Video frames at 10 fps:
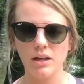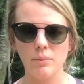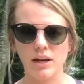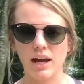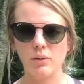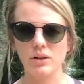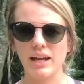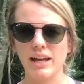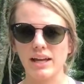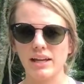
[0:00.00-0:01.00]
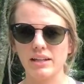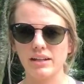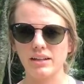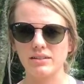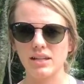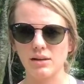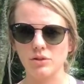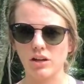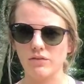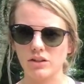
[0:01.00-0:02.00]
but I went ahead and taped
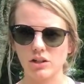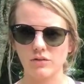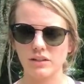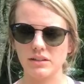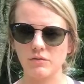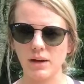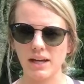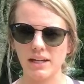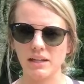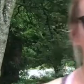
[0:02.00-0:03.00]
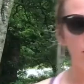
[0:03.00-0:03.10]
off the surface of mine.